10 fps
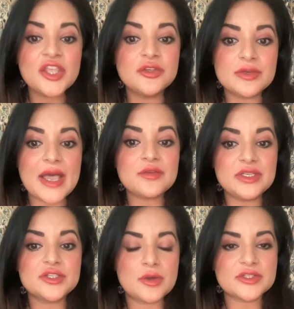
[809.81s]
you now
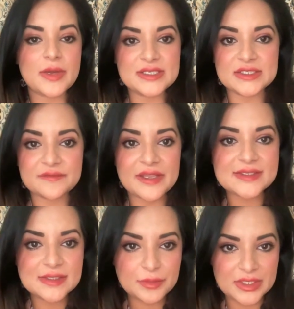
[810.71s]
need to also identify
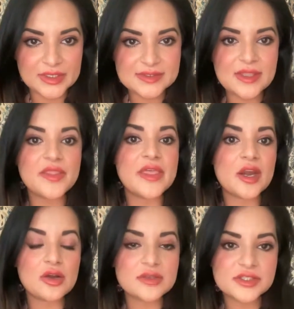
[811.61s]
siblings.
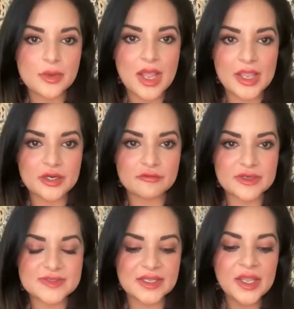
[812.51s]
They're also higher
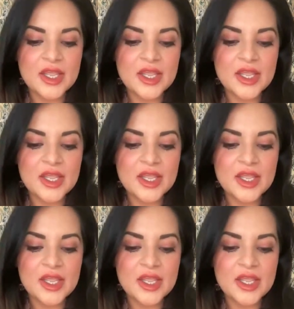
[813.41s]
risk.